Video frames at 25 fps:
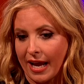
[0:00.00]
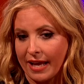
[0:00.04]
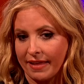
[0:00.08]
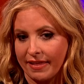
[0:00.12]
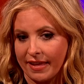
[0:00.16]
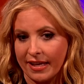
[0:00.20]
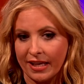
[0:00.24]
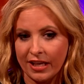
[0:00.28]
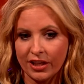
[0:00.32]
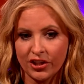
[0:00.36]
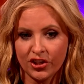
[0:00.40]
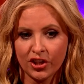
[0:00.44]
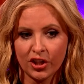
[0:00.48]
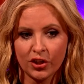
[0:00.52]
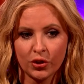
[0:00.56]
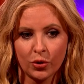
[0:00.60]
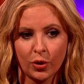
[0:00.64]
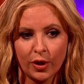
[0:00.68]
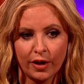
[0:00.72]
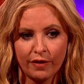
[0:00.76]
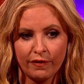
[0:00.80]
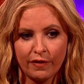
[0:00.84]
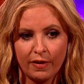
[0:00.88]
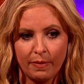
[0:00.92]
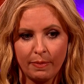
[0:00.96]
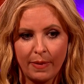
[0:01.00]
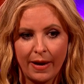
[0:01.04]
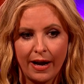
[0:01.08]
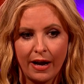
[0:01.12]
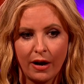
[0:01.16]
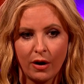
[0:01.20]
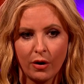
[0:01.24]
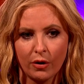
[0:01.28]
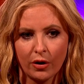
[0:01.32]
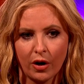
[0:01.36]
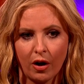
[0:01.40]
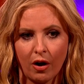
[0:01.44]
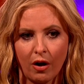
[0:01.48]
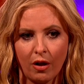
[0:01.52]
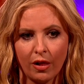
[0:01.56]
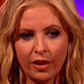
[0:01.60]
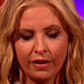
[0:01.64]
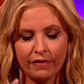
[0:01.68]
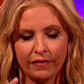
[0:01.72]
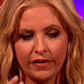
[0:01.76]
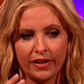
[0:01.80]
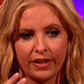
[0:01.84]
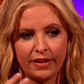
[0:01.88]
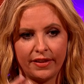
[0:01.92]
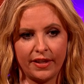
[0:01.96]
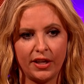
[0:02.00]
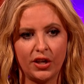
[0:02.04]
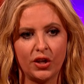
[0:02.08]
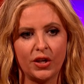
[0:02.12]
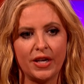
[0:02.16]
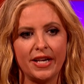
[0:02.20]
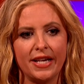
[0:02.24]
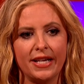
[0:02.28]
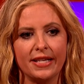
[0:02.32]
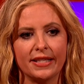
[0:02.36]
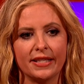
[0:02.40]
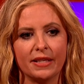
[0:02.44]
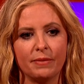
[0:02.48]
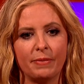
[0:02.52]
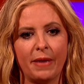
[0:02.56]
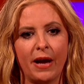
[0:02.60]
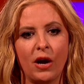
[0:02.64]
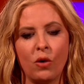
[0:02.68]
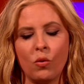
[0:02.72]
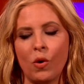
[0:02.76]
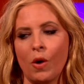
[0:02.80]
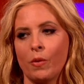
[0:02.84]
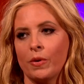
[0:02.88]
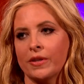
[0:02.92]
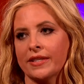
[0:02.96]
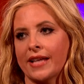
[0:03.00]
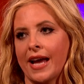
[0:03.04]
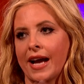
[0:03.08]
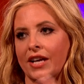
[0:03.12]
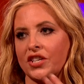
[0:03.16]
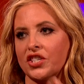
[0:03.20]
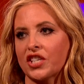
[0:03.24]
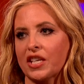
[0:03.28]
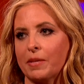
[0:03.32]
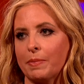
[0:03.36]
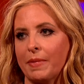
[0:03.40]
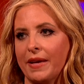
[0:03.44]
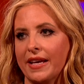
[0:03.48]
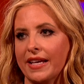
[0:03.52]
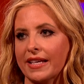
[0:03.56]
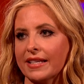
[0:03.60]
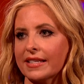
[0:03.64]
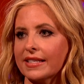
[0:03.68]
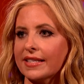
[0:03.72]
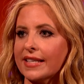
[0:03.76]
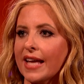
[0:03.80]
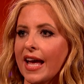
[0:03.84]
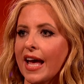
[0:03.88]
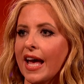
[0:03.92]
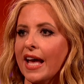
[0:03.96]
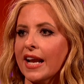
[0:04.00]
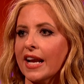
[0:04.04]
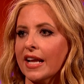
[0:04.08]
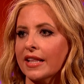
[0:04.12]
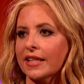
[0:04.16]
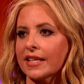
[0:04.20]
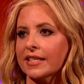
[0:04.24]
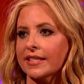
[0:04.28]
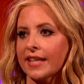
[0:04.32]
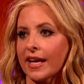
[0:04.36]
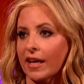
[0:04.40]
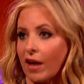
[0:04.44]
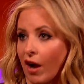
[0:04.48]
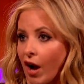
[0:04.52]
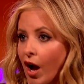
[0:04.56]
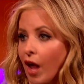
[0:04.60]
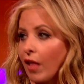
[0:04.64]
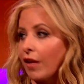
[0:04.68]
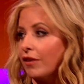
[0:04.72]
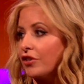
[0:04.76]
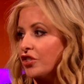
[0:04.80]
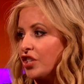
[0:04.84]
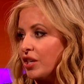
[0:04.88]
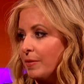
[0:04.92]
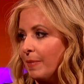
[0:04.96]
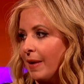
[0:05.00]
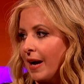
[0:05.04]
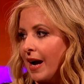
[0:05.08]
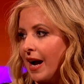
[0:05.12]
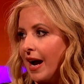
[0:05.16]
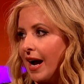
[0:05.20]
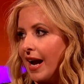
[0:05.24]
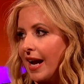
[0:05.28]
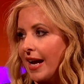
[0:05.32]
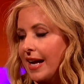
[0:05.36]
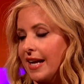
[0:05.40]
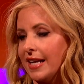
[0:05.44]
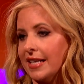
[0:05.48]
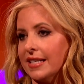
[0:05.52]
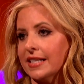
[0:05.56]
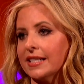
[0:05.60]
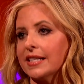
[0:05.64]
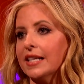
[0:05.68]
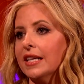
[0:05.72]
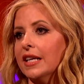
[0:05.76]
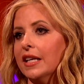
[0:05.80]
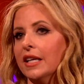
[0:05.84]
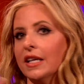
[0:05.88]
I think it's just sort of about all of the theories about what was actually being said and the psychology behind